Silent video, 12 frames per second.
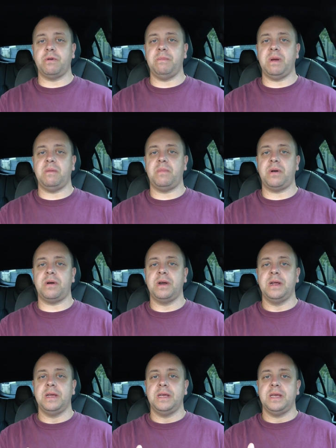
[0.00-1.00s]
remember
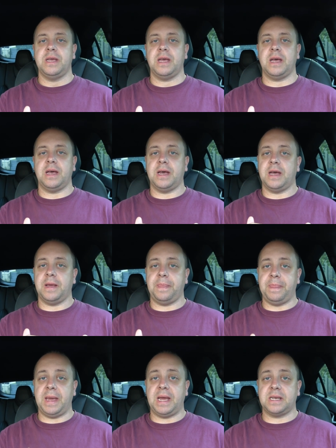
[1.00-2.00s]
uh,
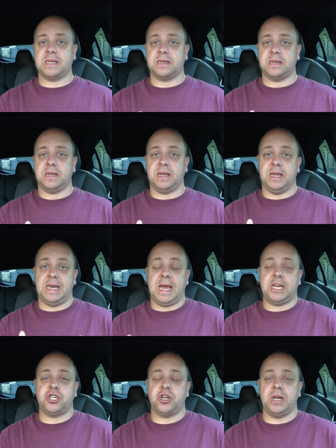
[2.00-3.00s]
that it
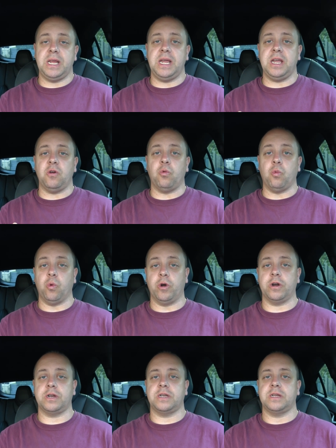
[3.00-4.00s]
actually
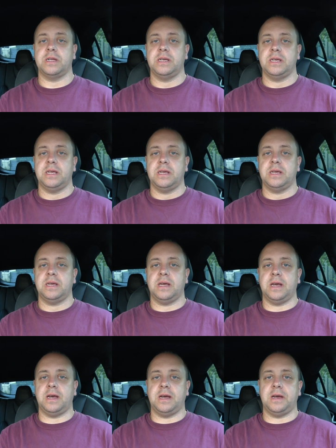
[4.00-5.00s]
worked
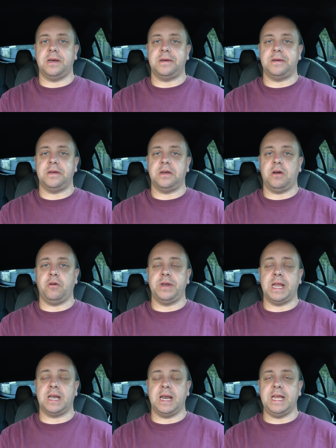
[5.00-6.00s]
uh, on
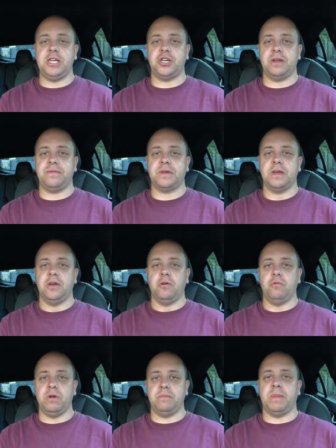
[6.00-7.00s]
that lane shift
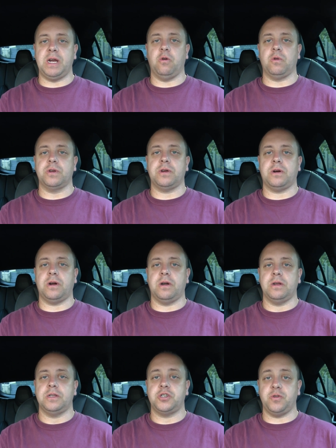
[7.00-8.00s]
with my old
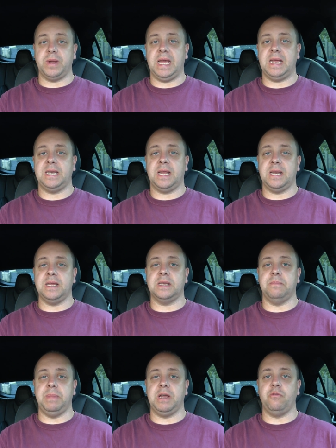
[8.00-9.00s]
car. So again, that is
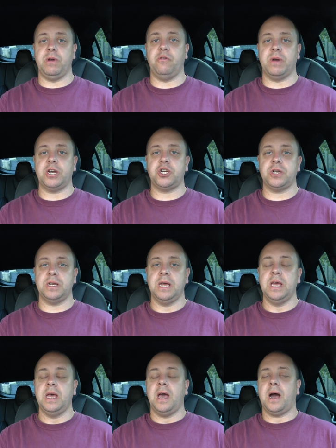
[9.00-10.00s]
a big regression.
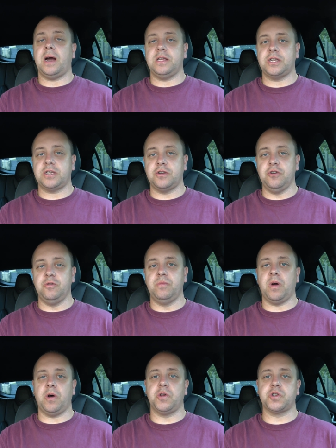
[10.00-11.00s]
I
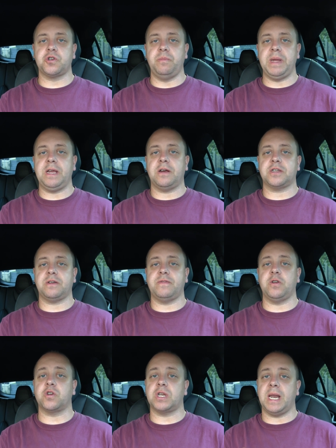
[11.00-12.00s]
assume also because of
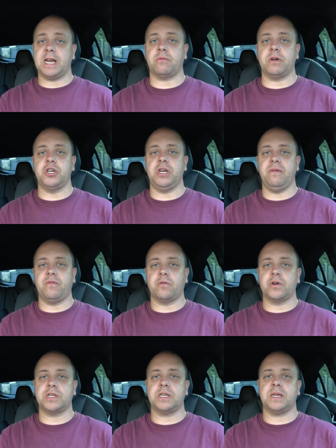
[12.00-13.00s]
those lateral
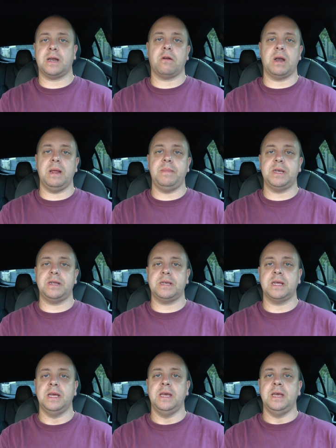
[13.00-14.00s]
g-forces that are limited,